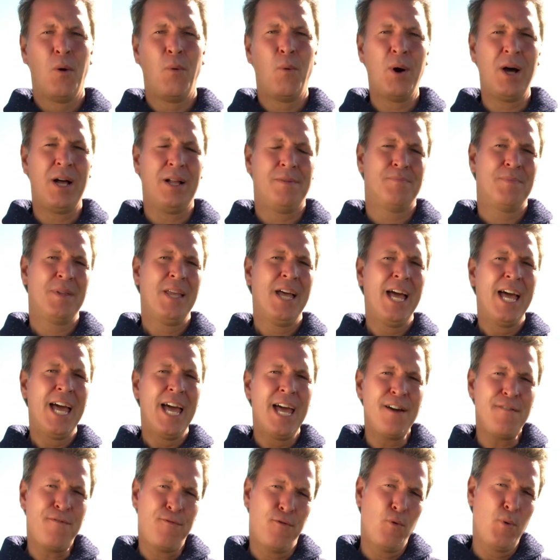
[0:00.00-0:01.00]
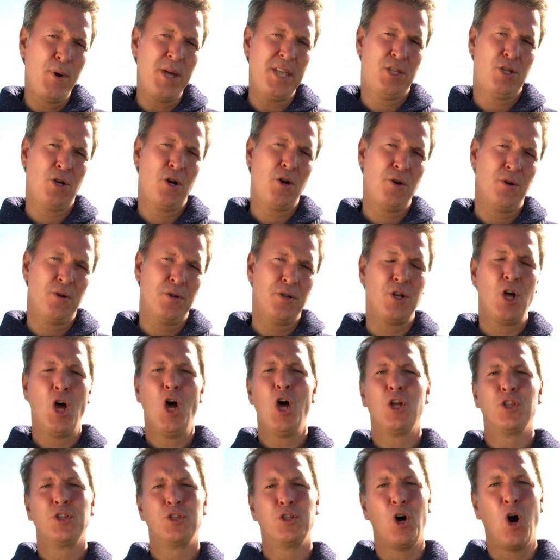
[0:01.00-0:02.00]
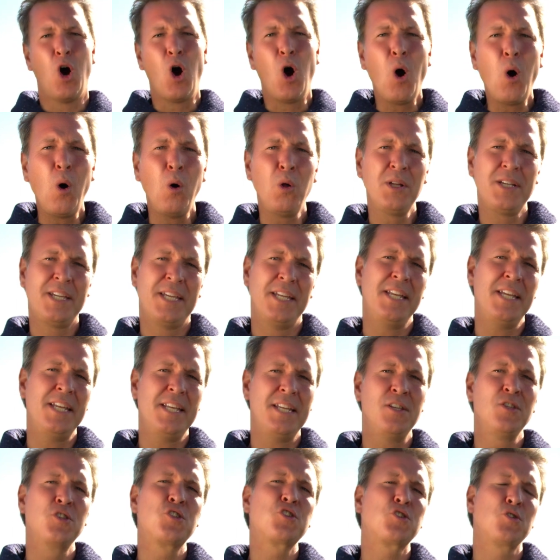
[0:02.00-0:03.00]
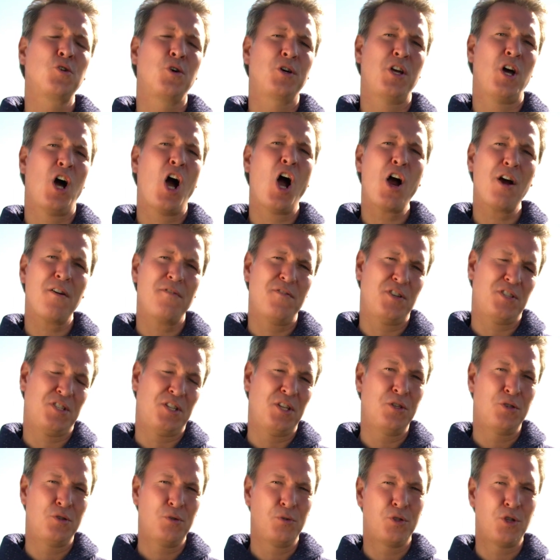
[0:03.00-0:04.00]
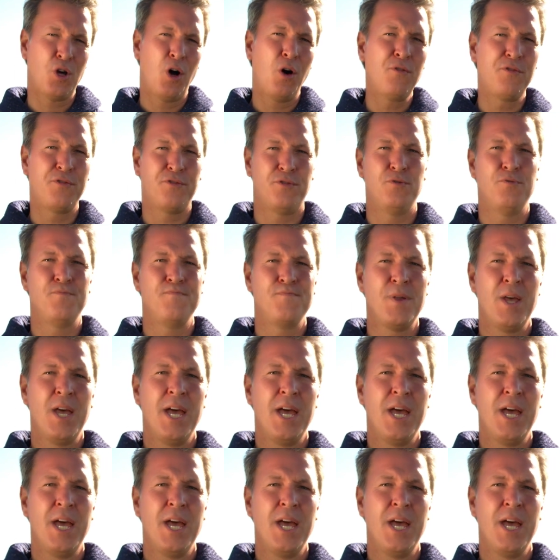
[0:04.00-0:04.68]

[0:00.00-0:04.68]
Well, if we turned the whole Canadian soy harvest into tofu,